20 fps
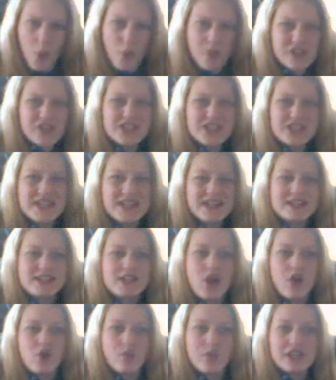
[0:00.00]
we just need to
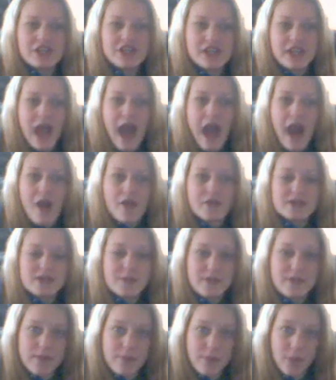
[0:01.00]
start reaching out to
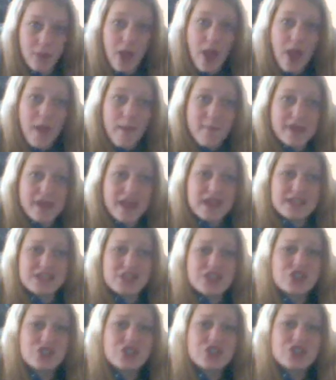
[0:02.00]
people because
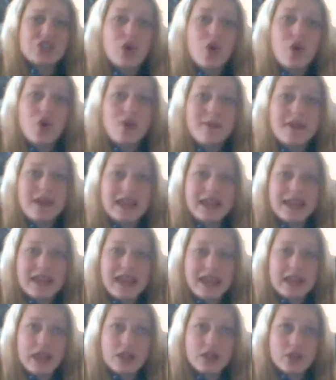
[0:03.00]
there's so many
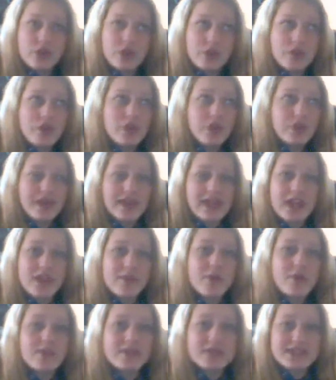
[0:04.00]
new
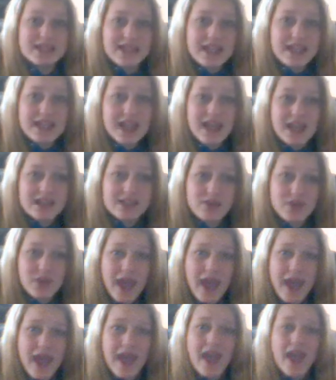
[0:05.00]
emo and teen kids,
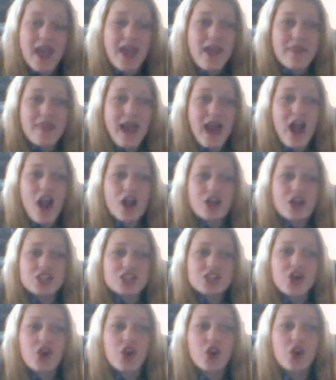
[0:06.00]
okay, that are
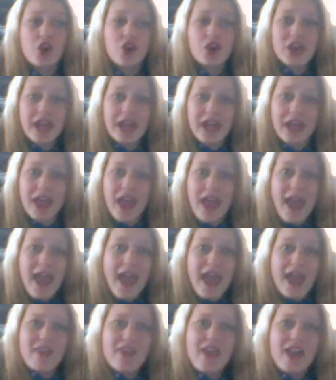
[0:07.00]
just hurting
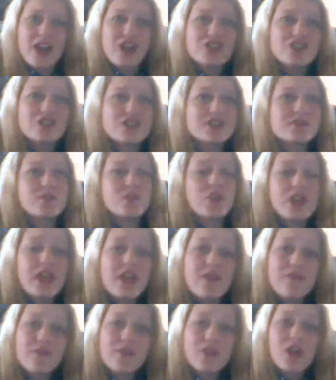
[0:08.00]
and that are just
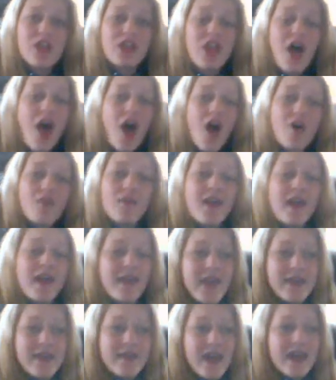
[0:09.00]
looking for a love
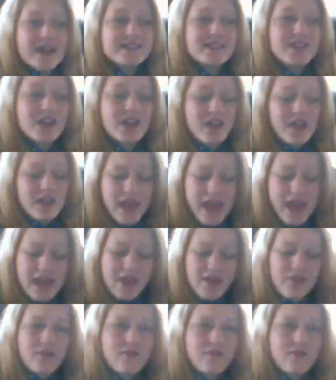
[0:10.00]
that's going to